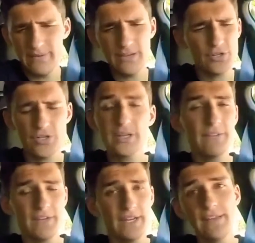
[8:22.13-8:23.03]
You shouldn't
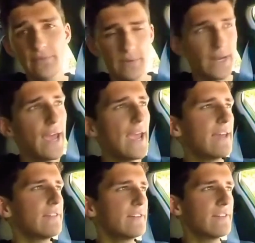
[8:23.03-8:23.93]
even need 3-day
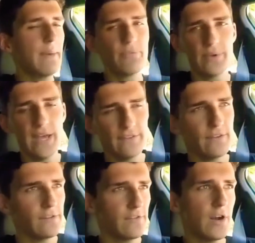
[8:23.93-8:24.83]
handling time. 3 days
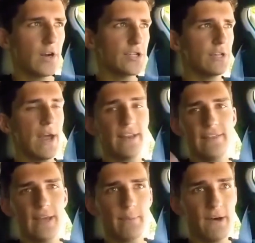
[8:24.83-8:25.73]
starts to hurt you.
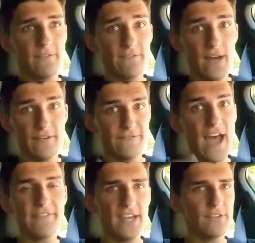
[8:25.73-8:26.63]
Anything above
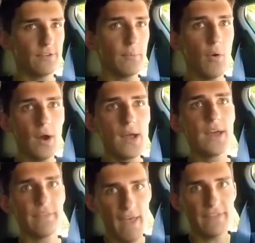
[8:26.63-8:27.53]
5 days or more,
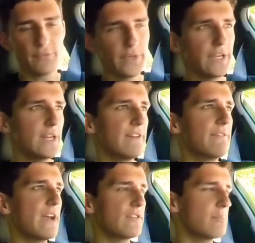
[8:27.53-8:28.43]
that's really gonna
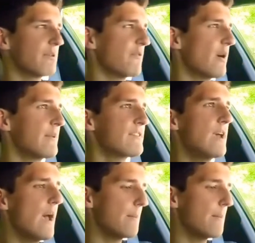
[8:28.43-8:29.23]
affect your performance.